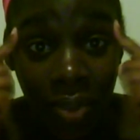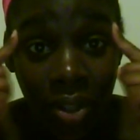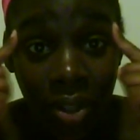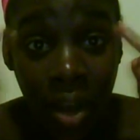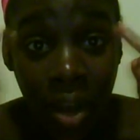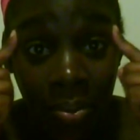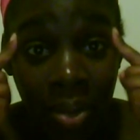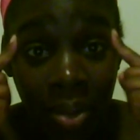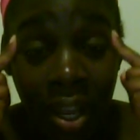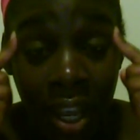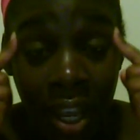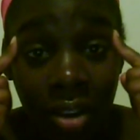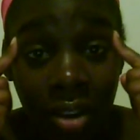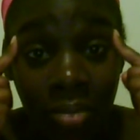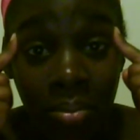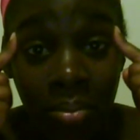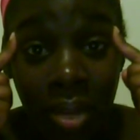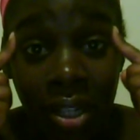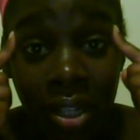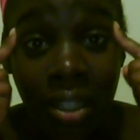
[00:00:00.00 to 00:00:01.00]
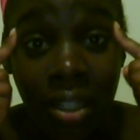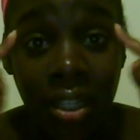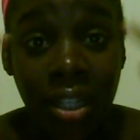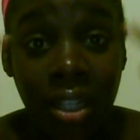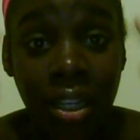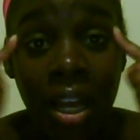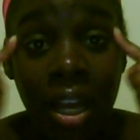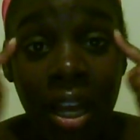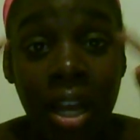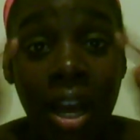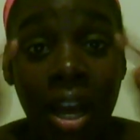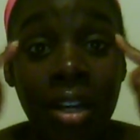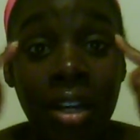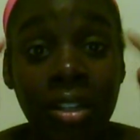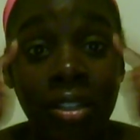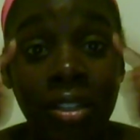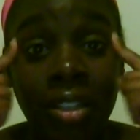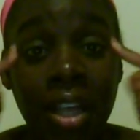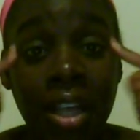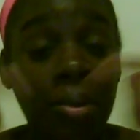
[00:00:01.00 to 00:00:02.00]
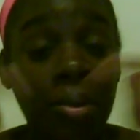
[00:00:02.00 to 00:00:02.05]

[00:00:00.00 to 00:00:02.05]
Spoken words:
up here mentally understand